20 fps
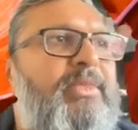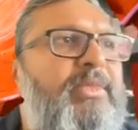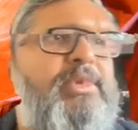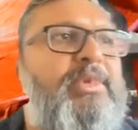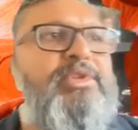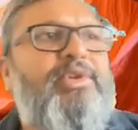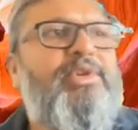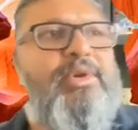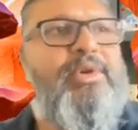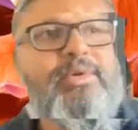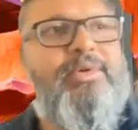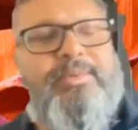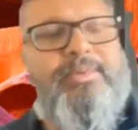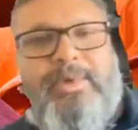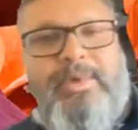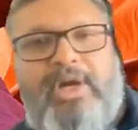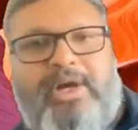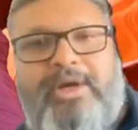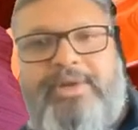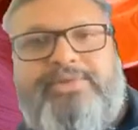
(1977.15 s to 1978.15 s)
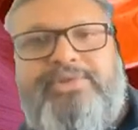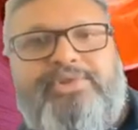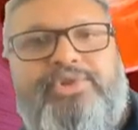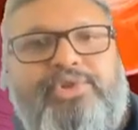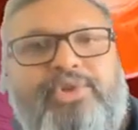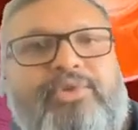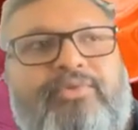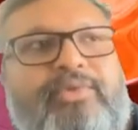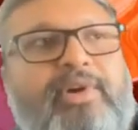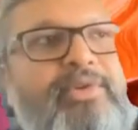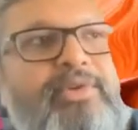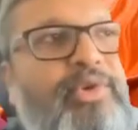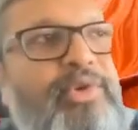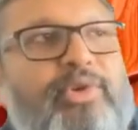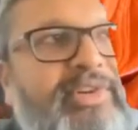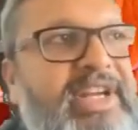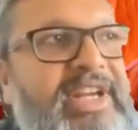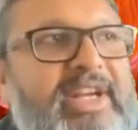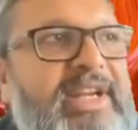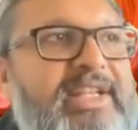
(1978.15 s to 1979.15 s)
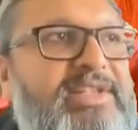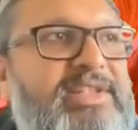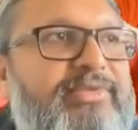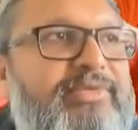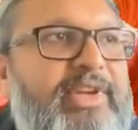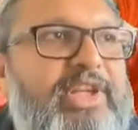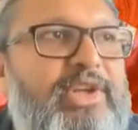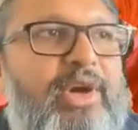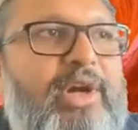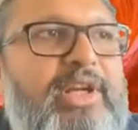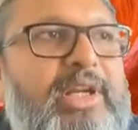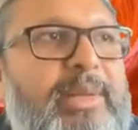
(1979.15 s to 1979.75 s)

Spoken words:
So, so far what we did is we talked